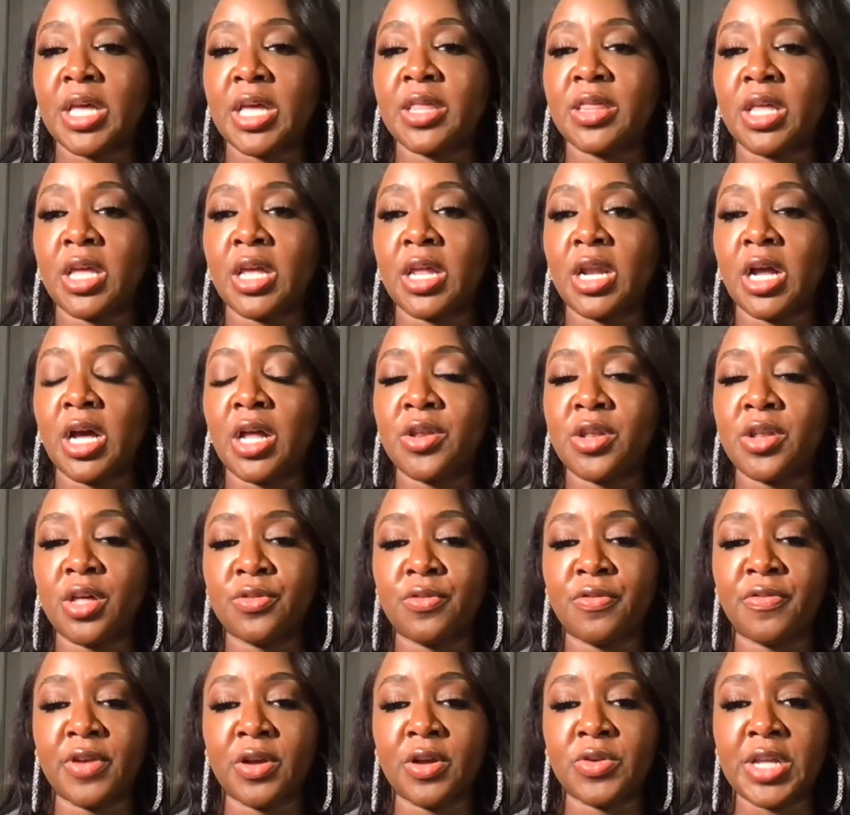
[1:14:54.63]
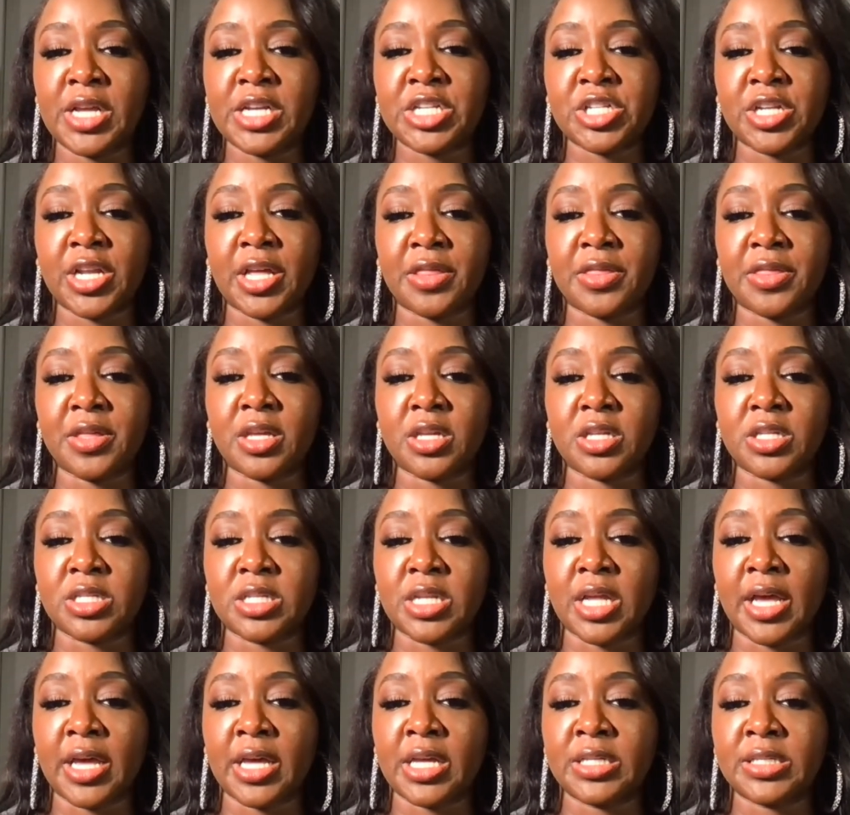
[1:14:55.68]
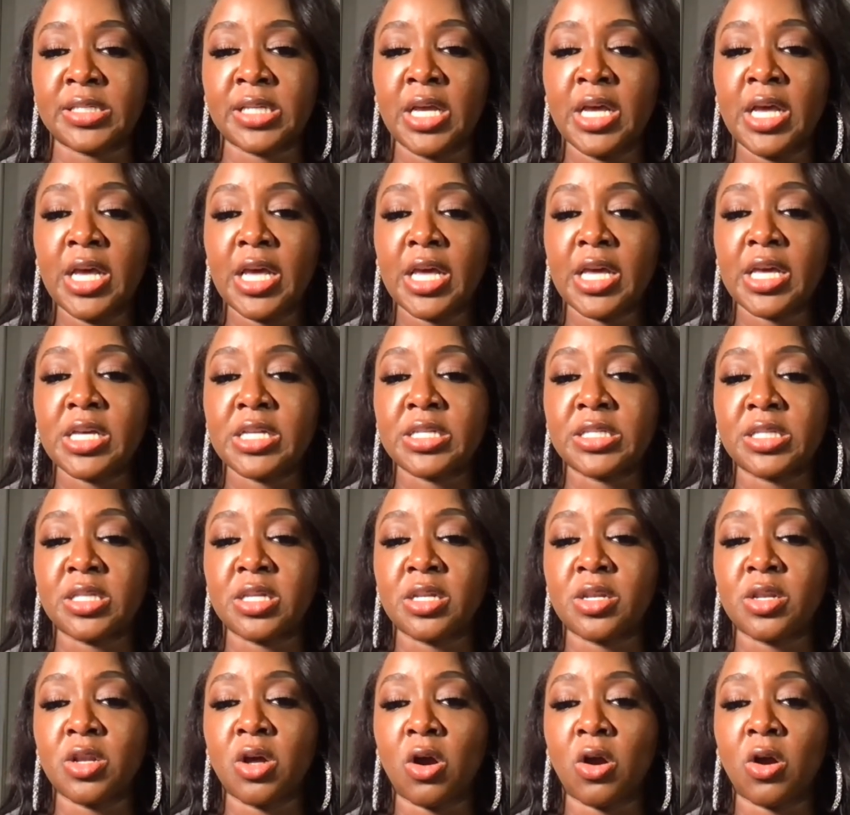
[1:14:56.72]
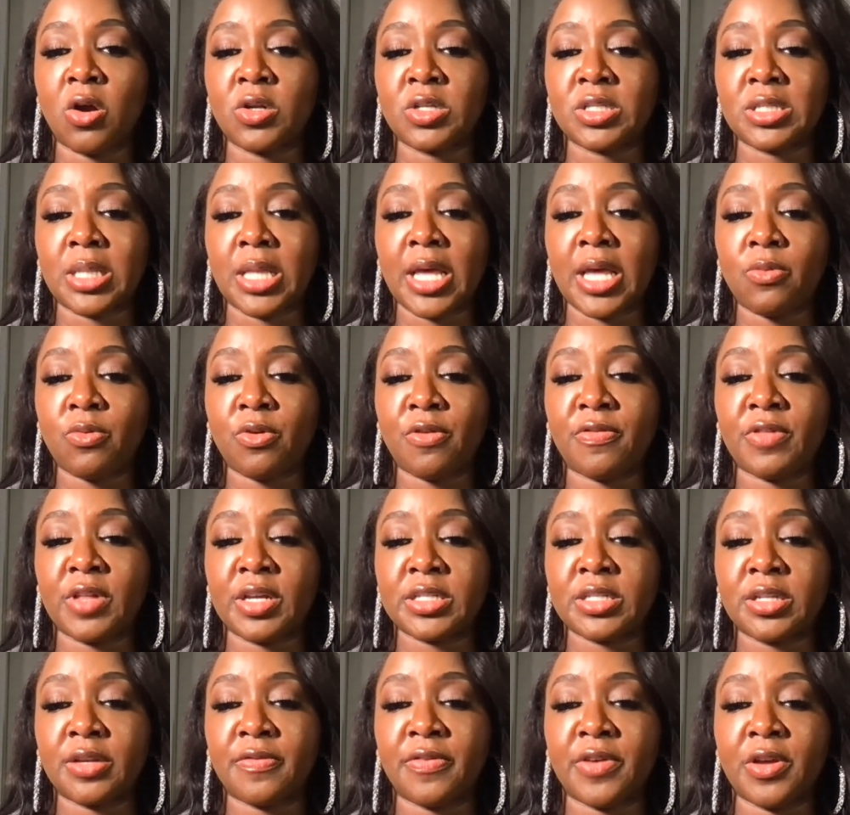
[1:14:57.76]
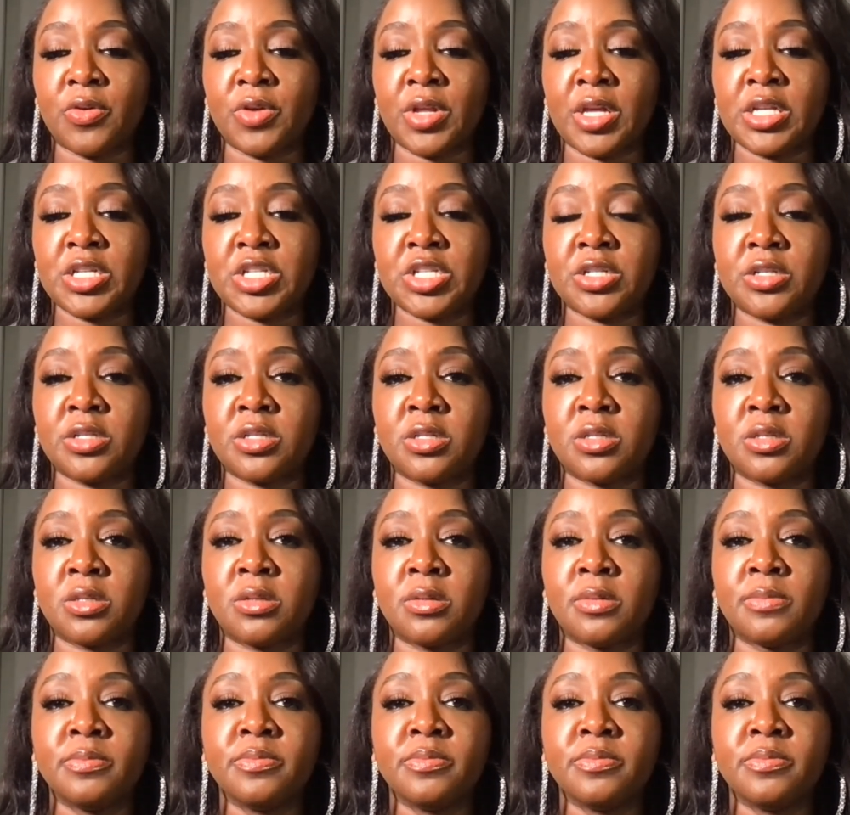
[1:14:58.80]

And then another foundation I think is nice is the NARS Light Reflecting Foundation.